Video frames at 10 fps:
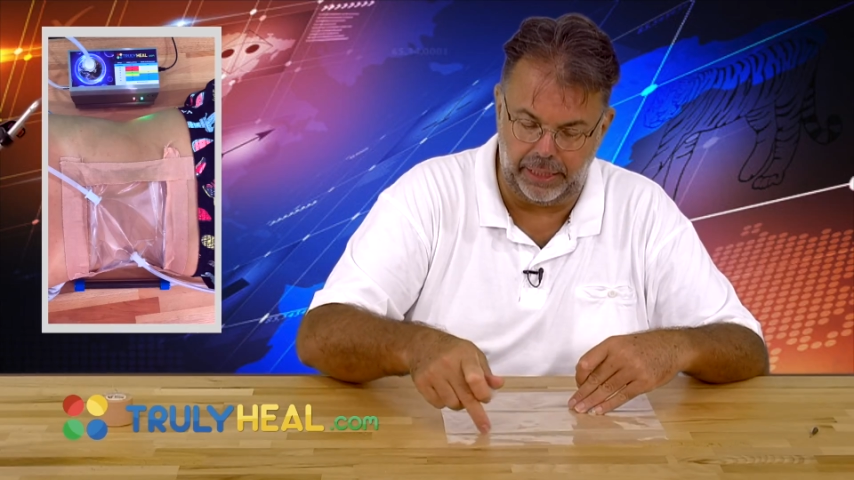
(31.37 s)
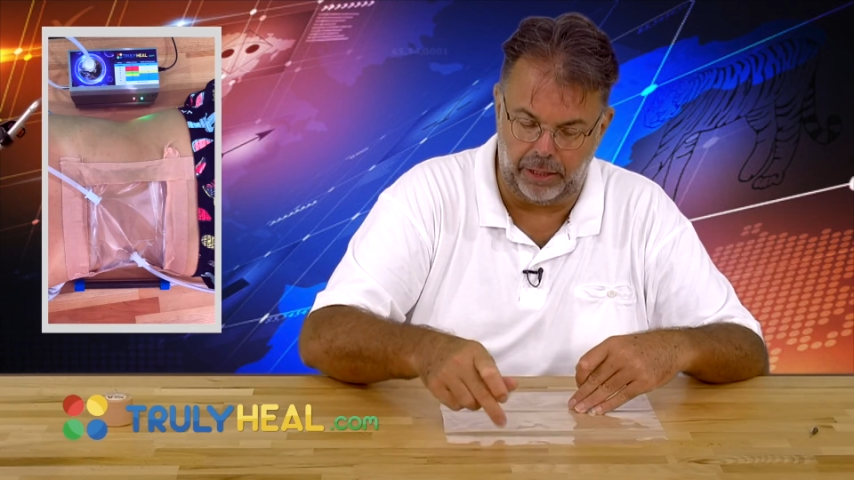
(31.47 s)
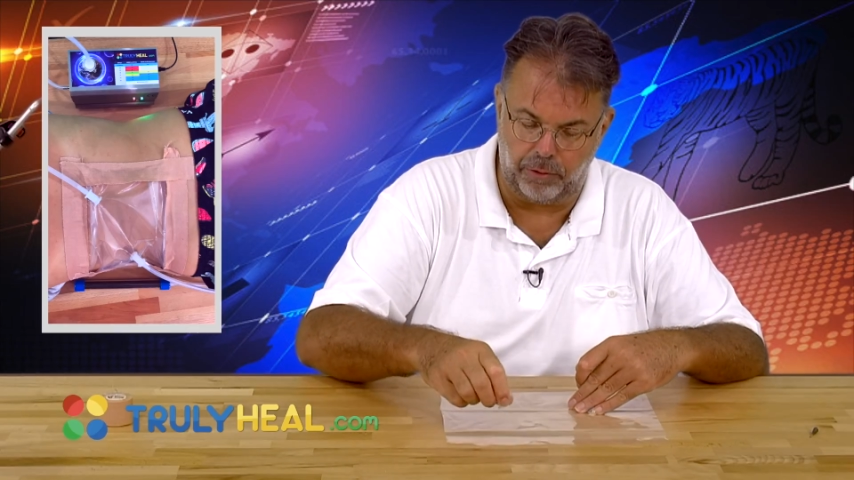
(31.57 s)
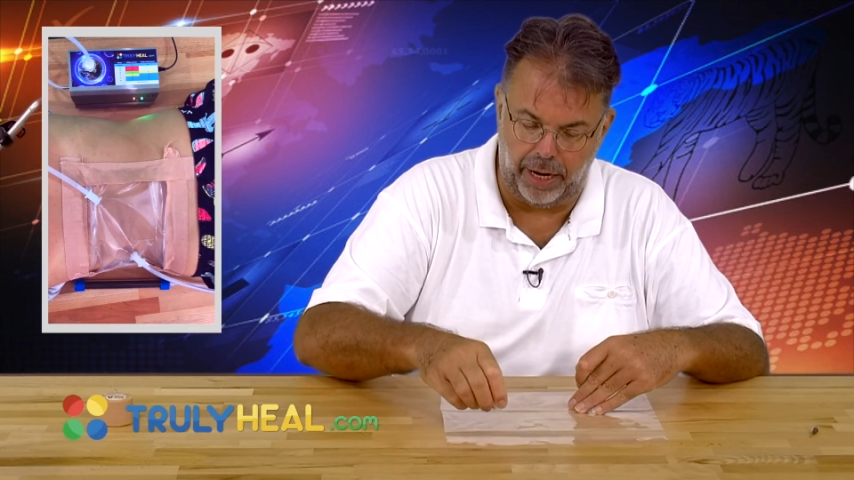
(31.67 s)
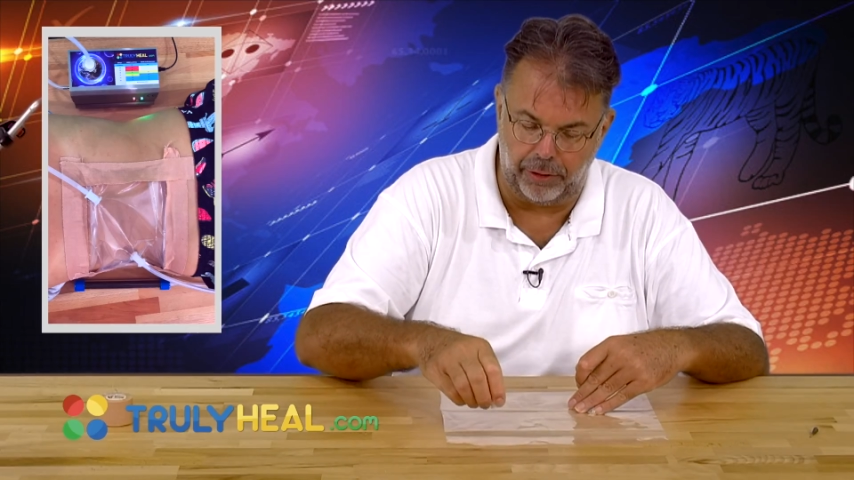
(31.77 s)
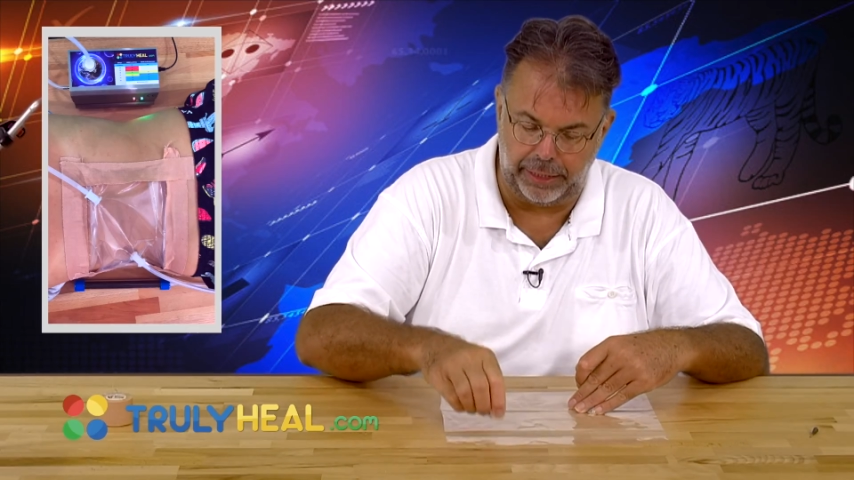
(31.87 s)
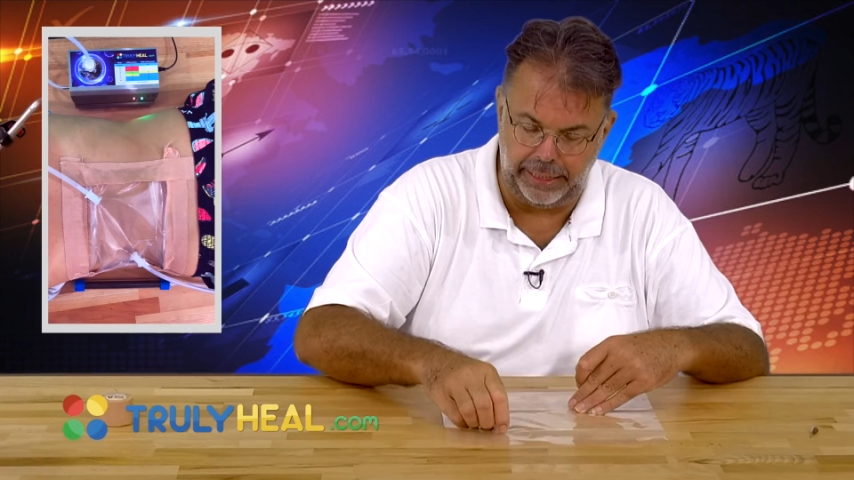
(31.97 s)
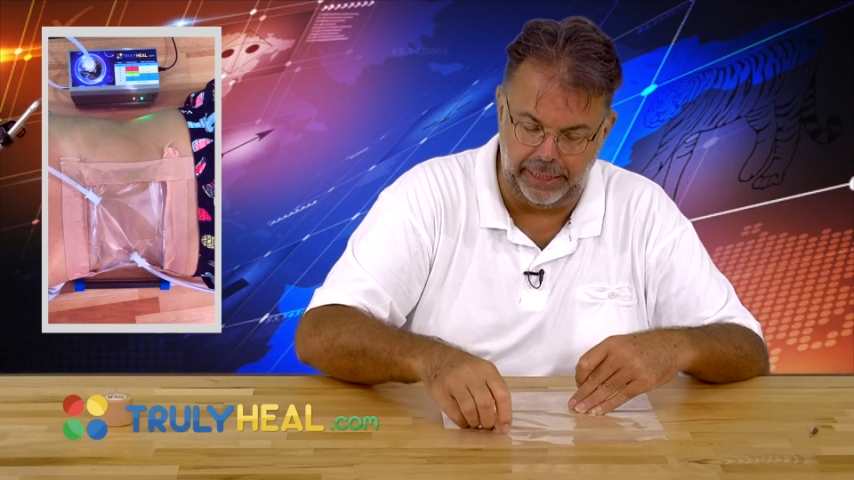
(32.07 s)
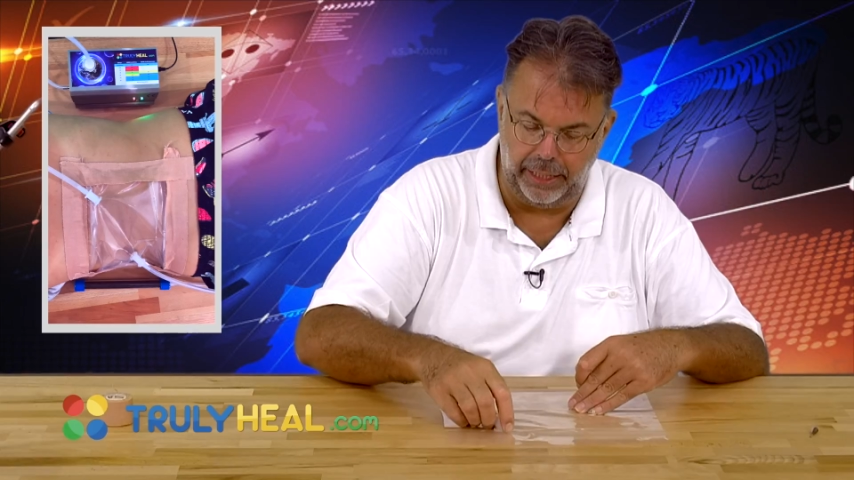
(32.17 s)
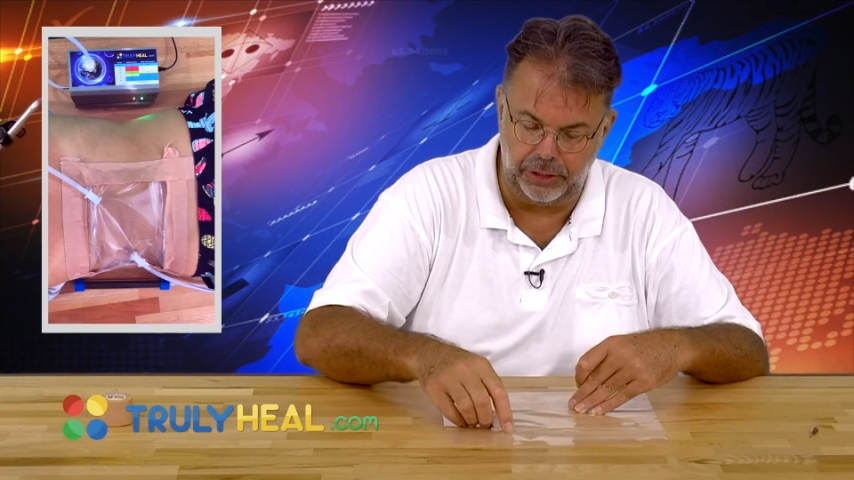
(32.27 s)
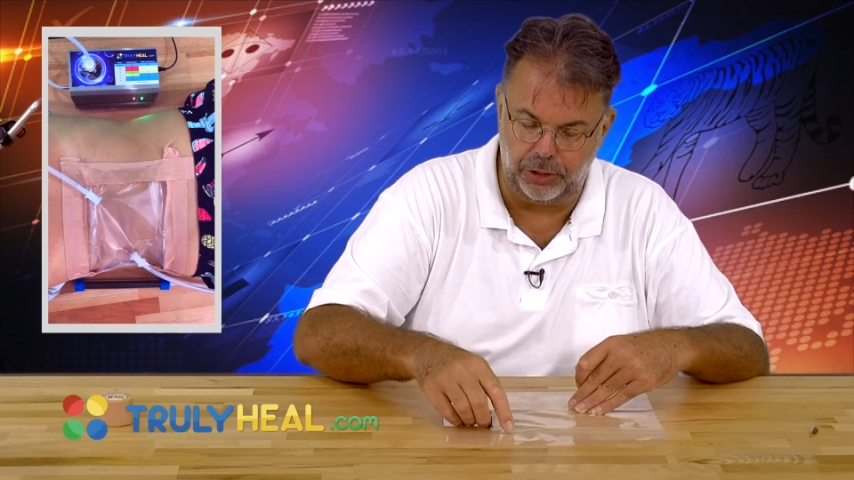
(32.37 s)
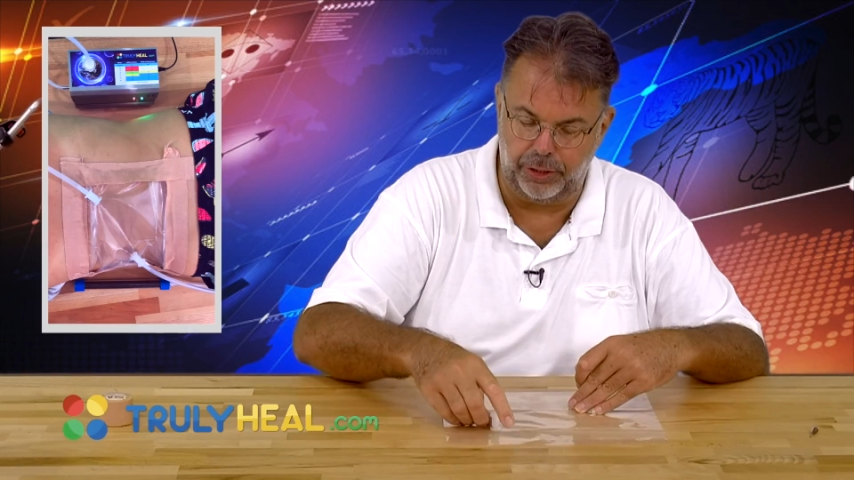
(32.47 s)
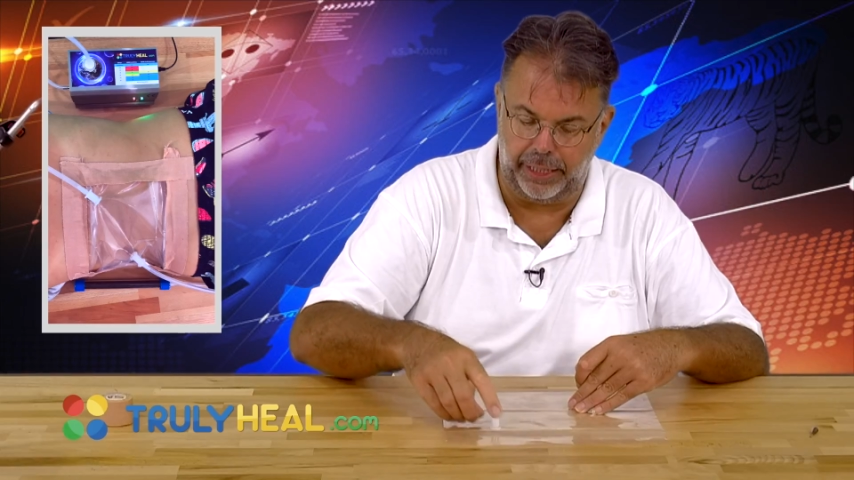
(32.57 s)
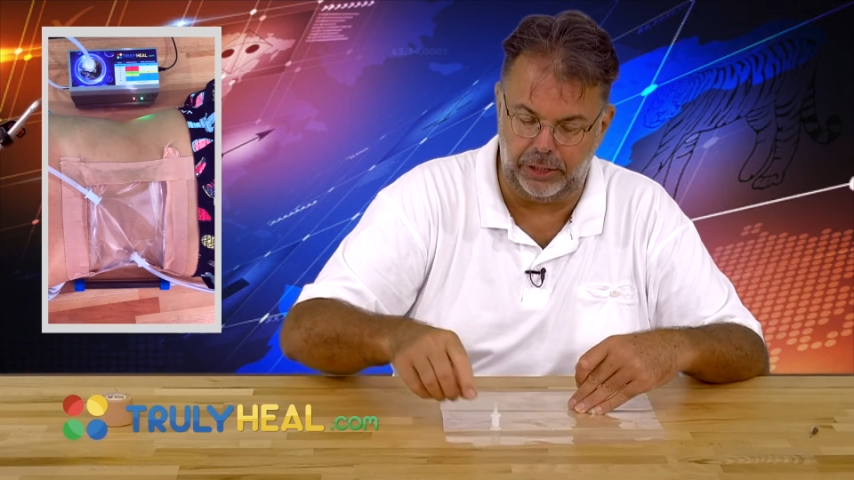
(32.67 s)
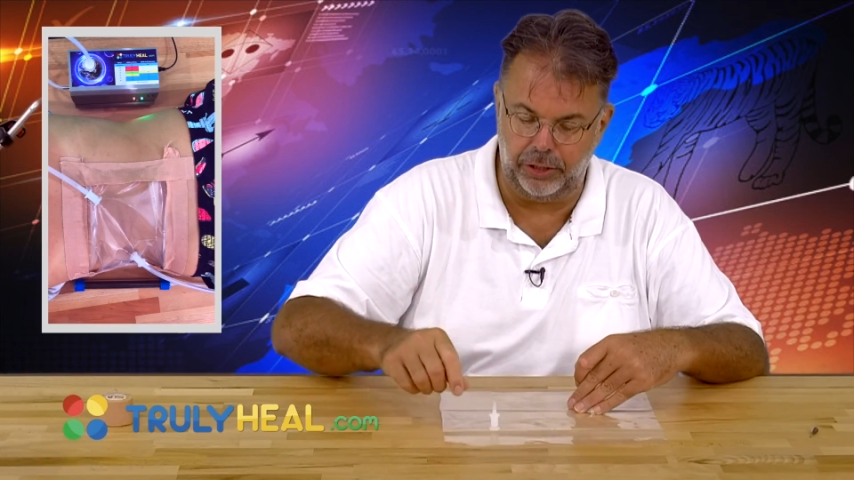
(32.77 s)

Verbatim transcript: around here so that you